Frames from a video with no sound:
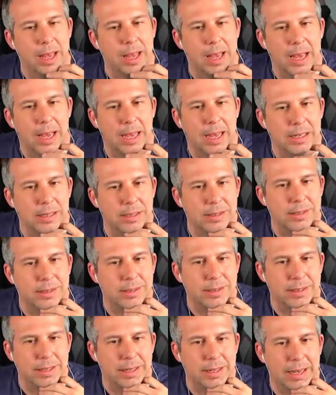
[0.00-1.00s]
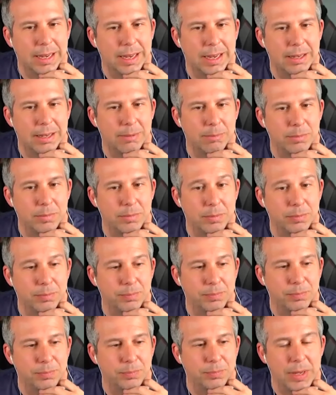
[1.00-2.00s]
And
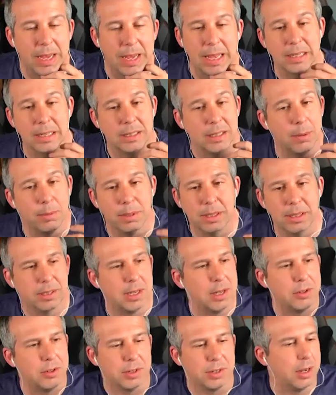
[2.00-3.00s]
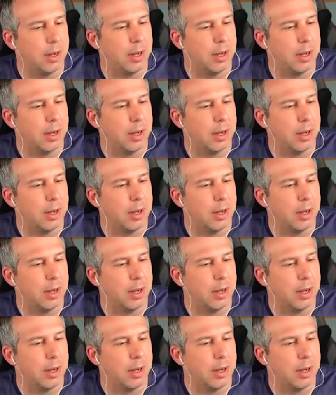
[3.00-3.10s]
yeah, that's interesting.